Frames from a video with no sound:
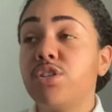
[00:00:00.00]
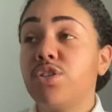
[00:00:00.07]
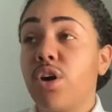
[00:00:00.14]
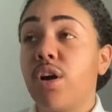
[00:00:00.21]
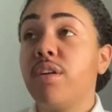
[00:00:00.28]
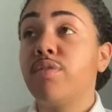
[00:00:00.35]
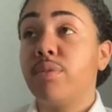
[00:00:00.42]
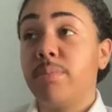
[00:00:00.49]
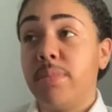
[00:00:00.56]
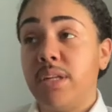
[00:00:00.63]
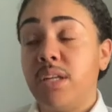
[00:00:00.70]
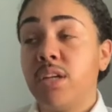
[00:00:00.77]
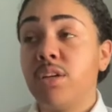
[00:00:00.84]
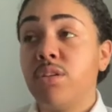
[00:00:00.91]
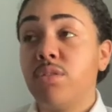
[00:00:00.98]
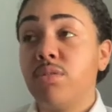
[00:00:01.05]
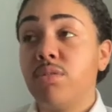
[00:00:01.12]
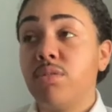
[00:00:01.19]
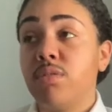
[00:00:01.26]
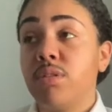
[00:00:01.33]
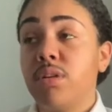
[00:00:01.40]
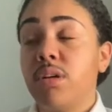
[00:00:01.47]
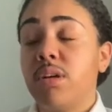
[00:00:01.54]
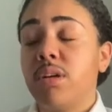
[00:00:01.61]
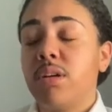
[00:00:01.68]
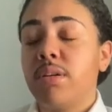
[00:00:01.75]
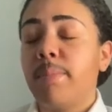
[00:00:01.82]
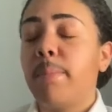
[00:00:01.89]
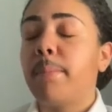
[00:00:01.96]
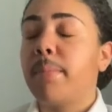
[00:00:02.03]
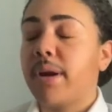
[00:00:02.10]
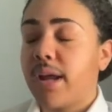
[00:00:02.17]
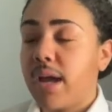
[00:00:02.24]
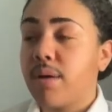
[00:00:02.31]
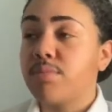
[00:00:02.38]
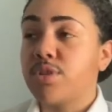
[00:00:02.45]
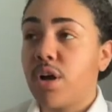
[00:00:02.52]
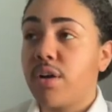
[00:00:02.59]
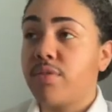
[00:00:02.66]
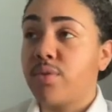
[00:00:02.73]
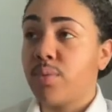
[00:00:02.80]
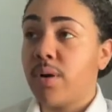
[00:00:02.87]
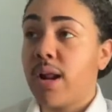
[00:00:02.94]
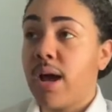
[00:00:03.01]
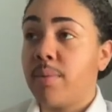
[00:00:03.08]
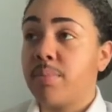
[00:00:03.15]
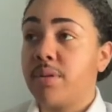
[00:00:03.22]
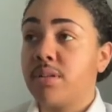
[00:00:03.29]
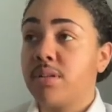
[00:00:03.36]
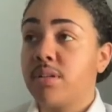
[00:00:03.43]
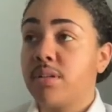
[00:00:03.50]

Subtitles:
sorry for meeting you, but I am sorry for what happened.